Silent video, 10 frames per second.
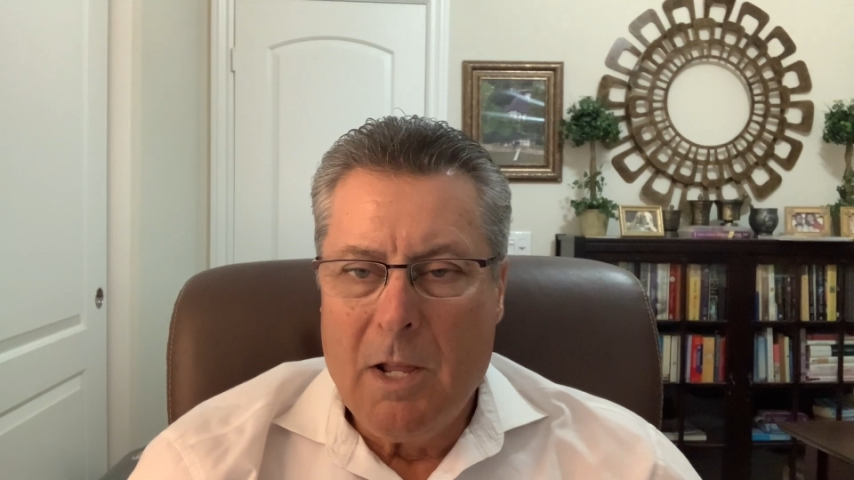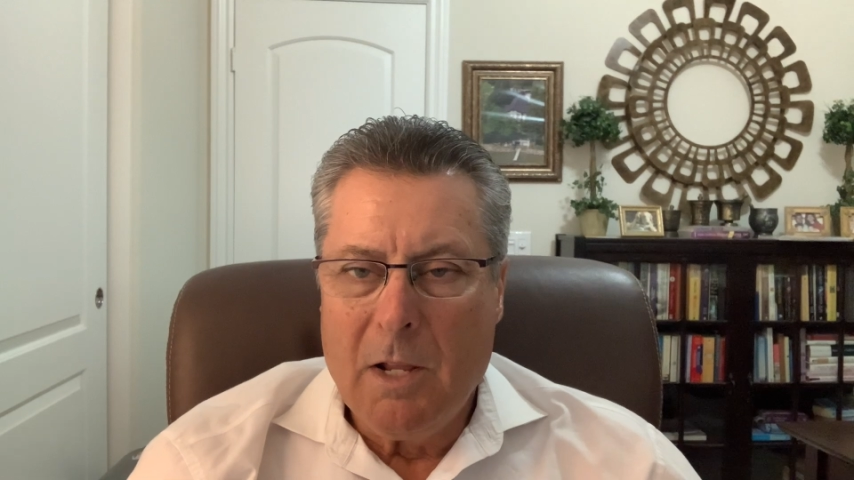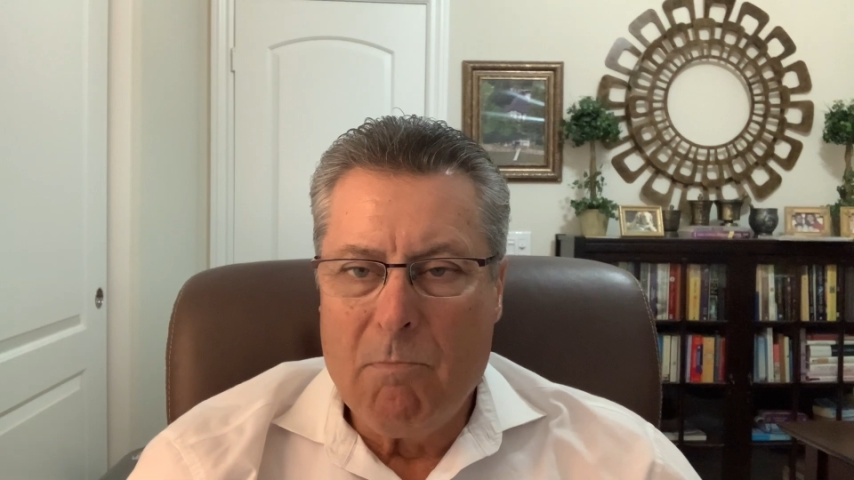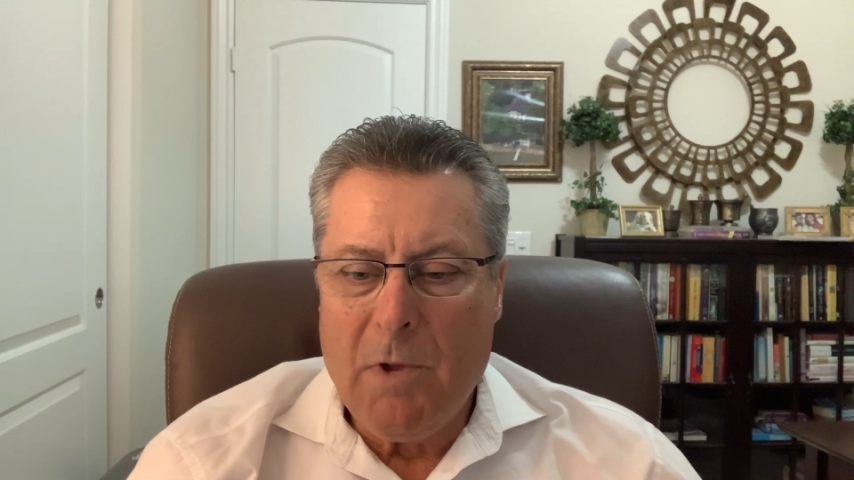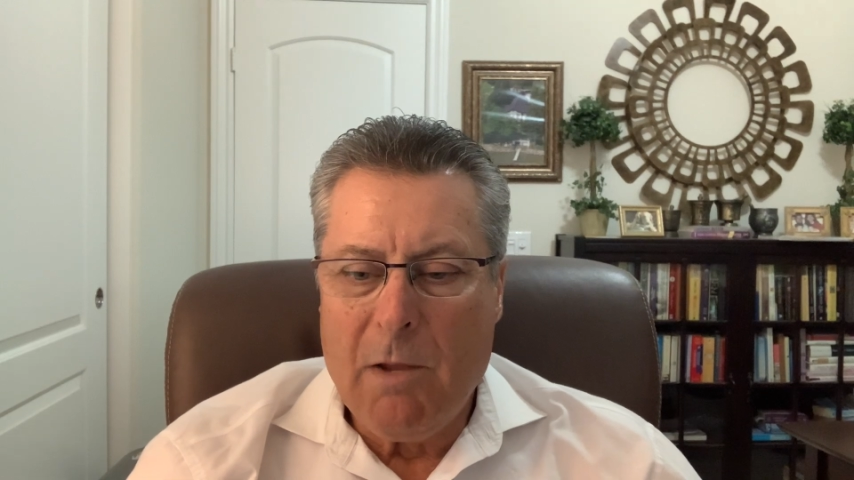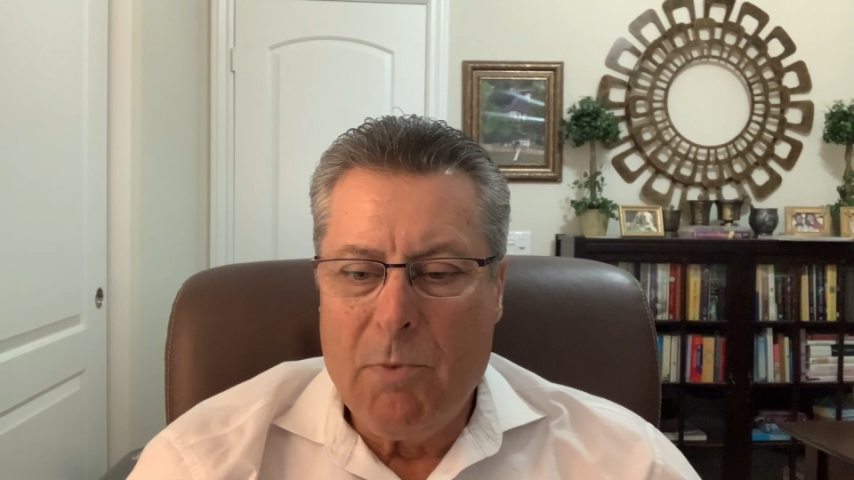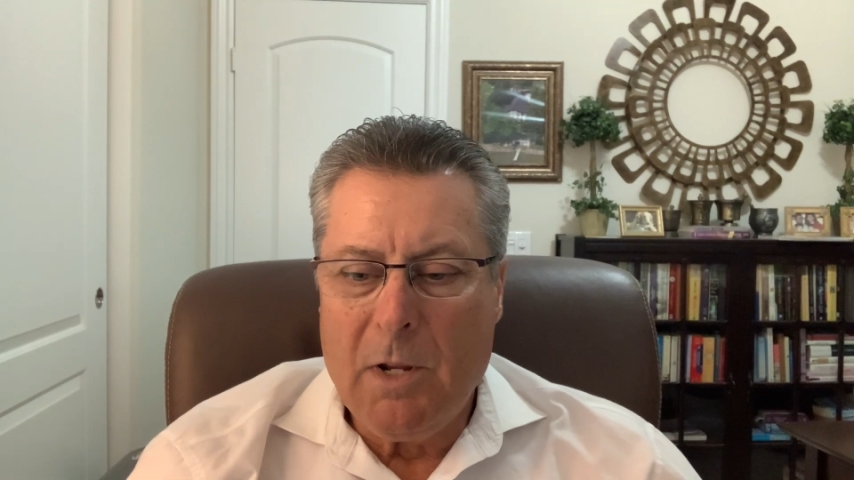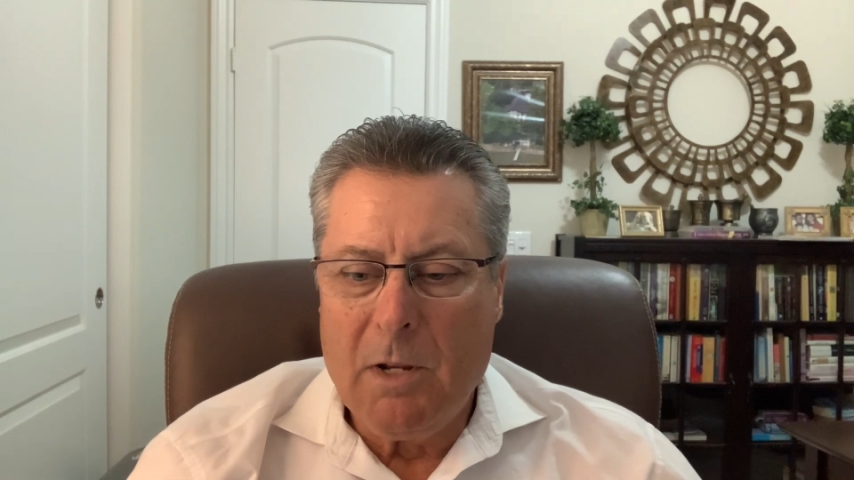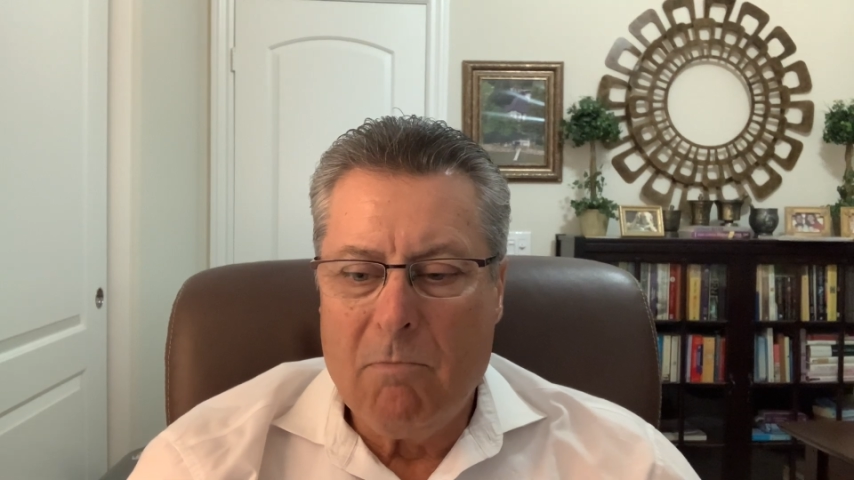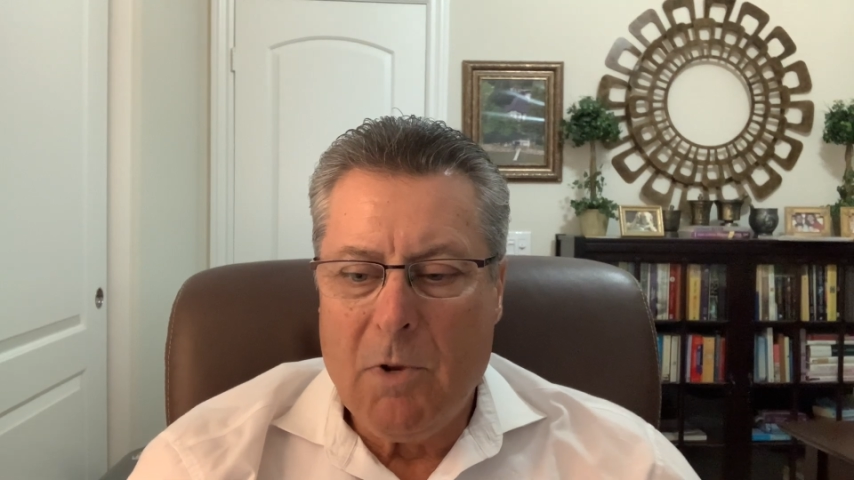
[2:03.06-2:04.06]
it may
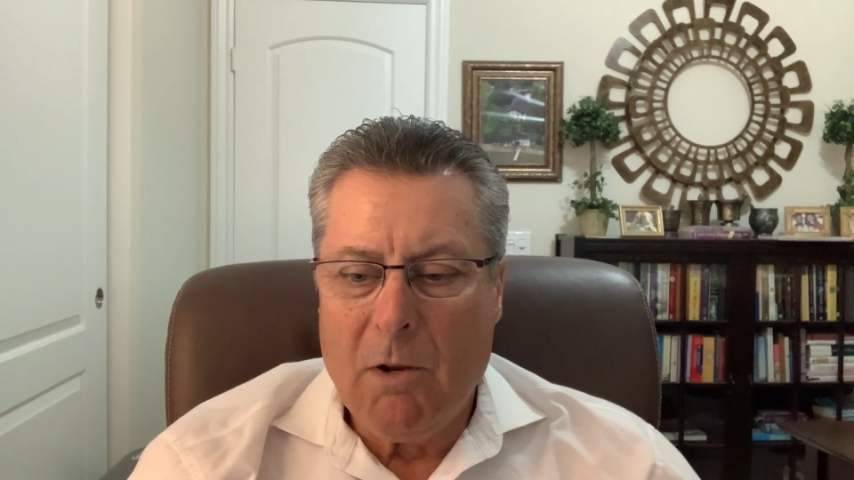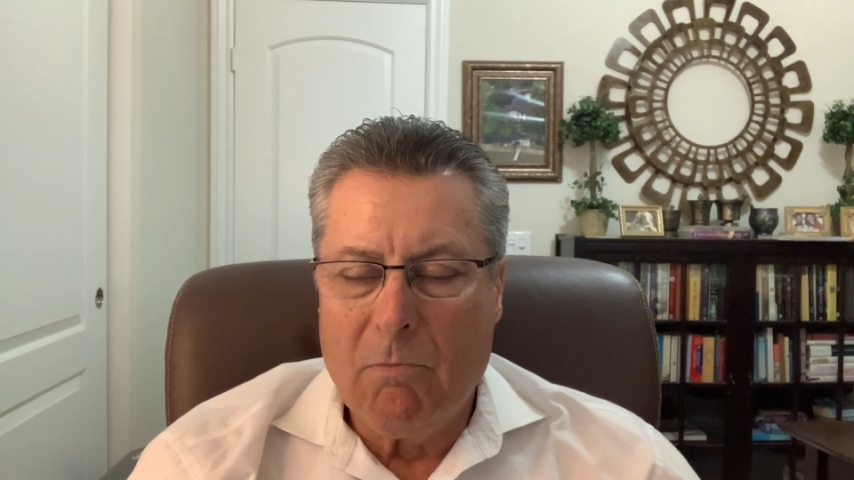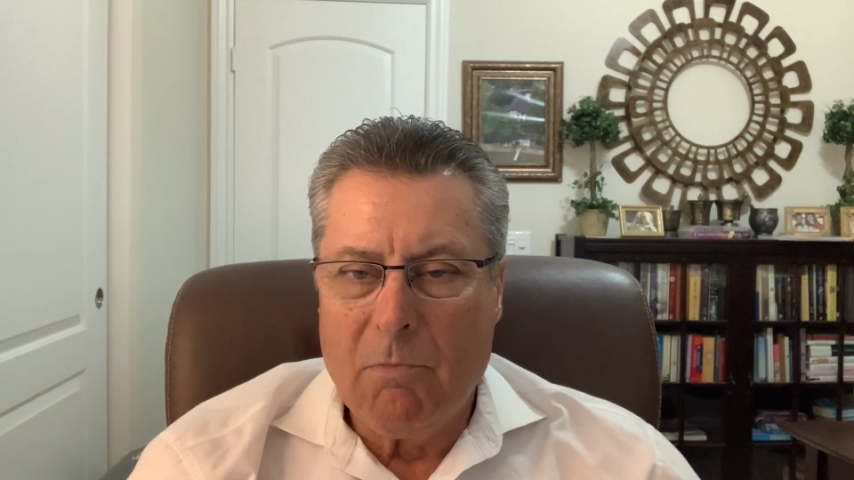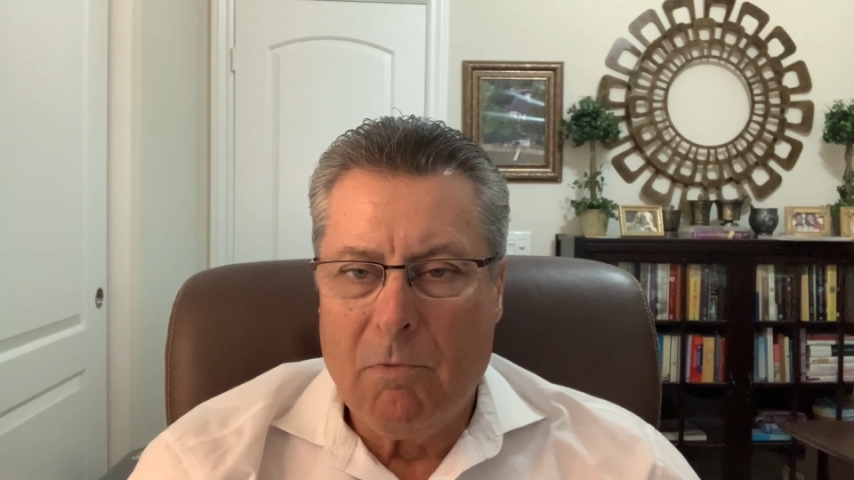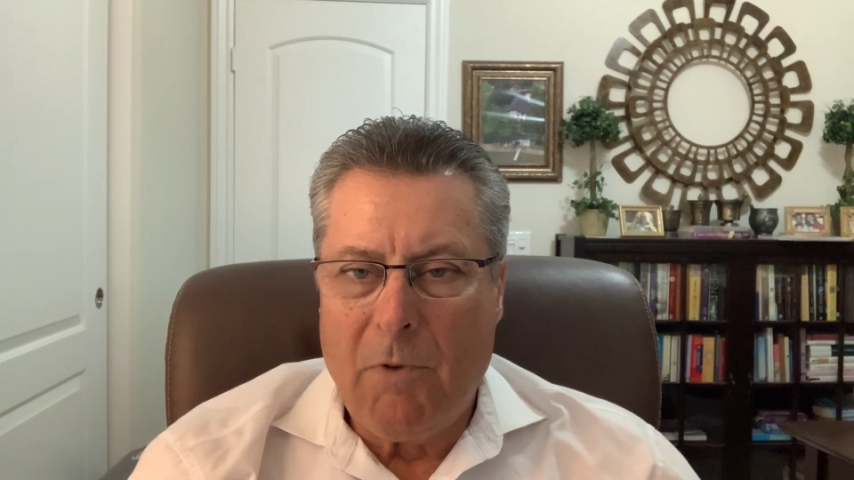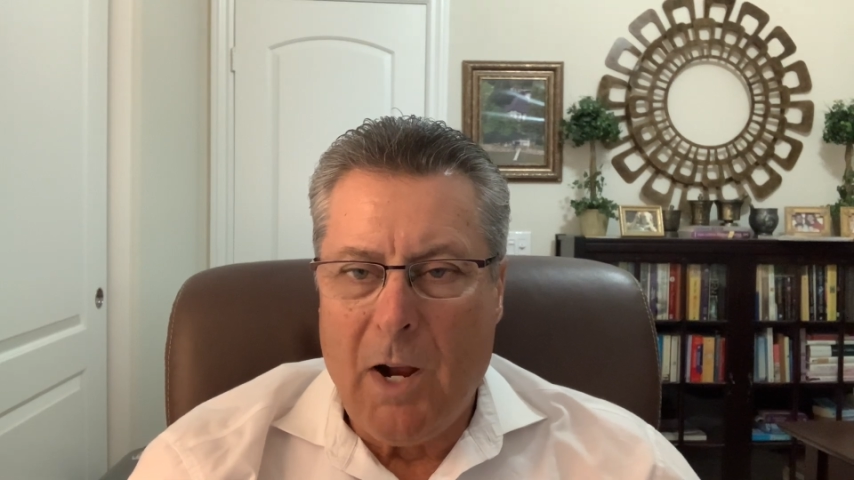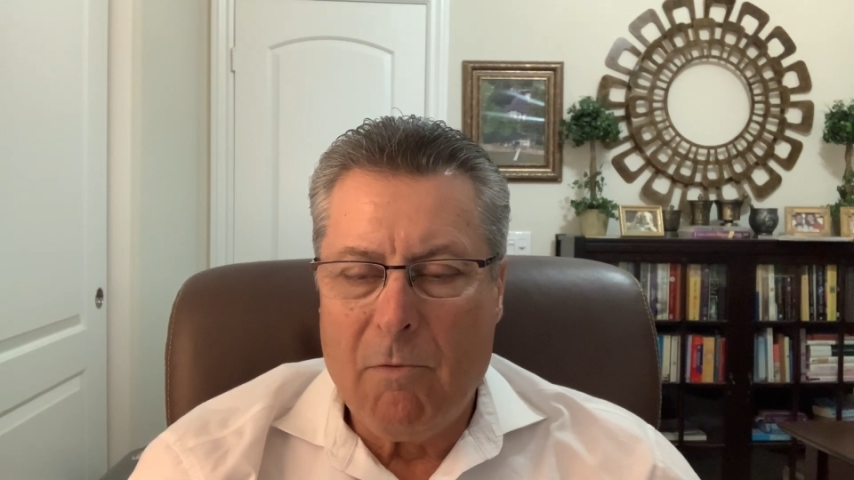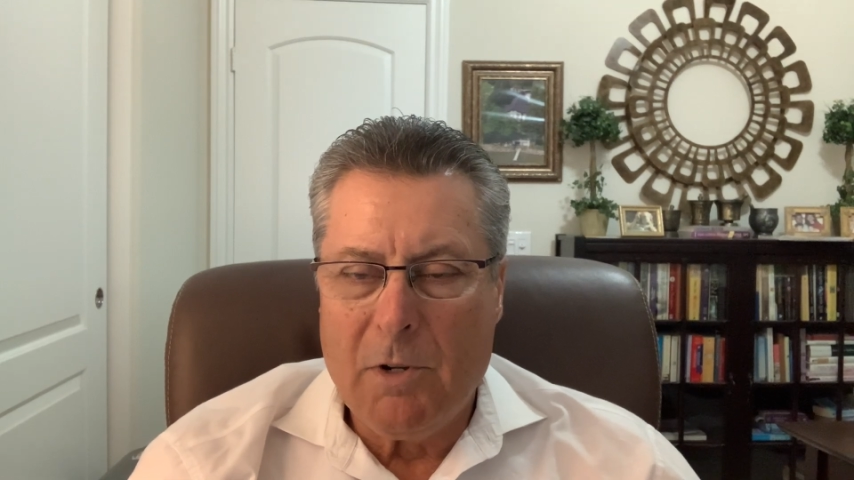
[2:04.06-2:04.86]
be you know, five